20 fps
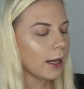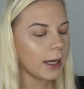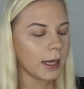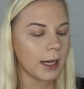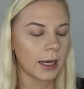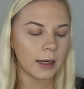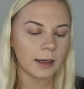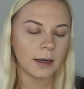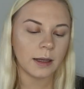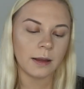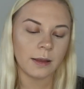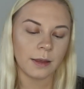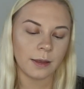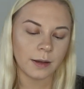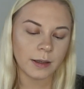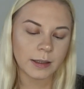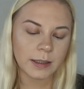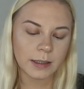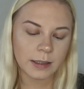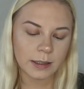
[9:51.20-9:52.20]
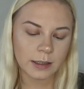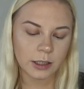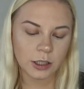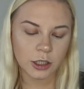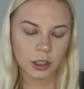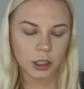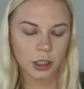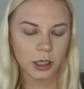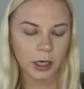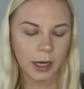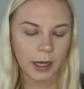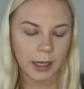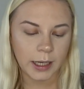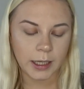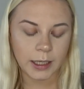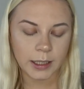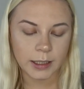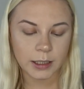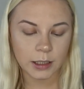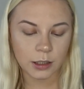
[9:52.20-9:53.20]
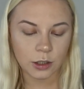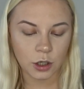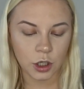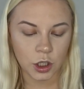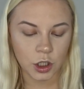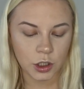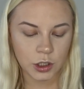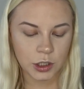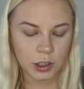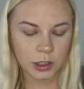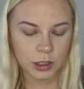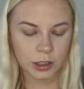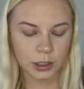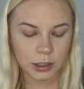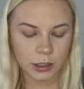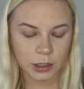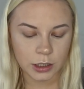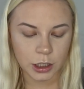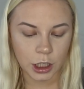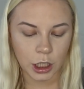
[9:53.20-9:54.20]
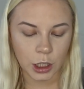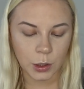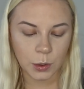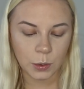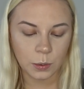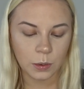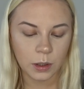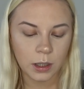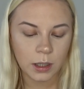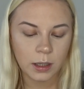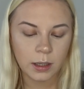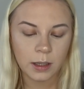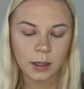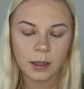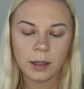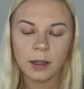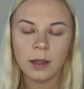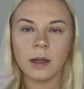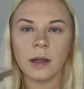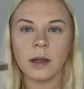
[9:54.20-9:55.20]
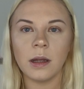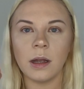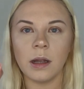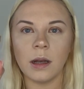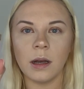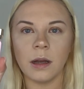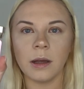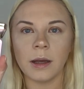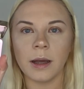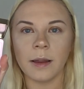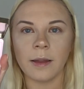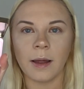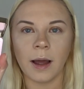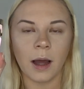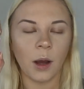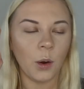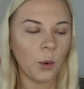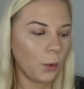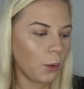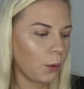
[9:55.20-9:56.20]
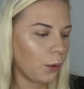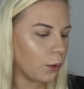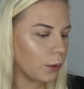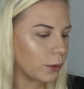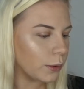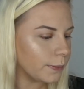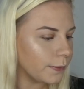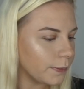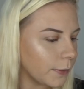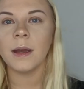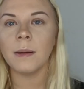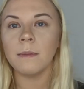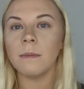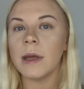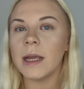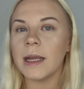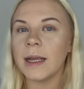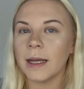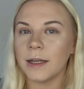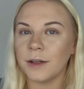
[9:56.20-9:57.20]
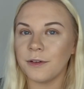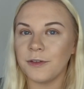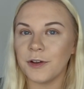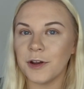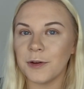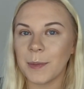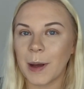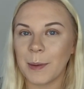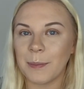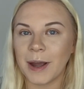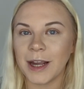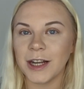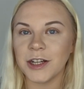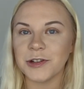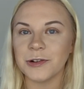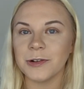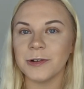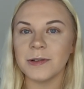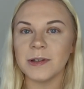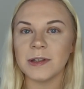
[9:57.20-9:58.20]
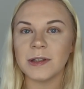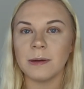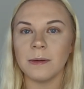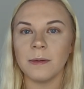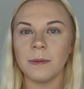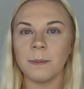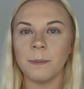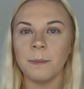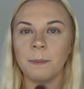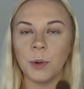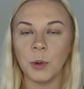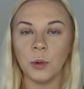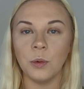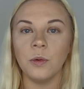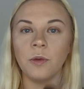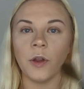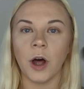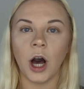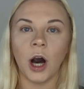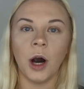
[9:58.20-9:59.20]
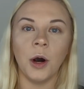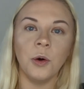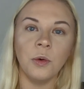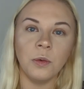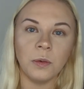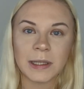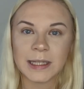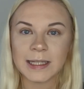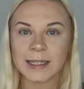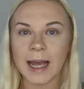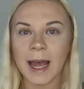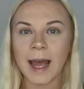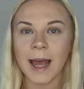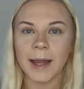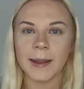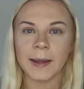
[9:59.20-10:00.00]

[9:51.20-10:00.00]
in the shade Costa Dull. Look at that. Ooh! Me and a few of my patrons bought the whole set